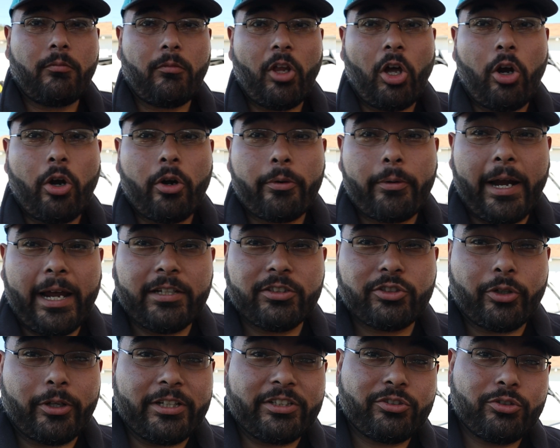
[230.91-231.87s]
All right,
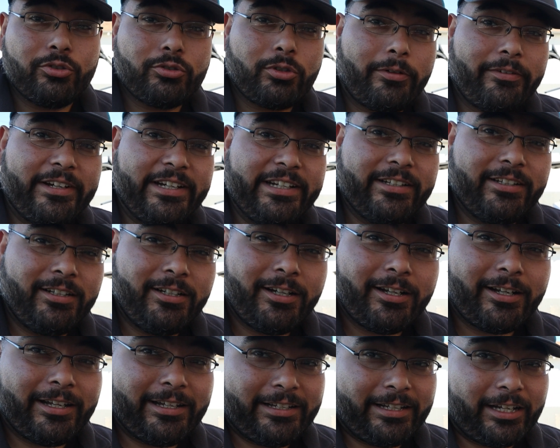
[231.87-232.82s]
so Jesus over here
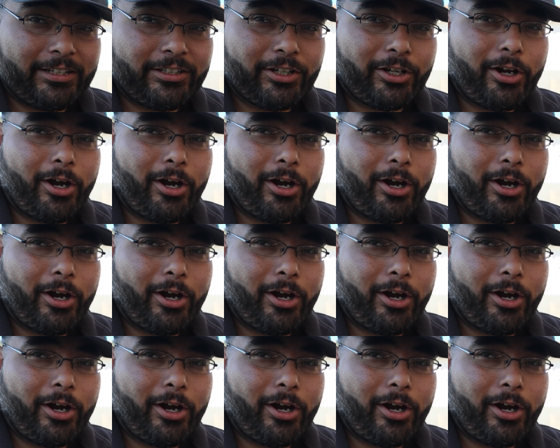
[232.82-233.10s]
cleaning out the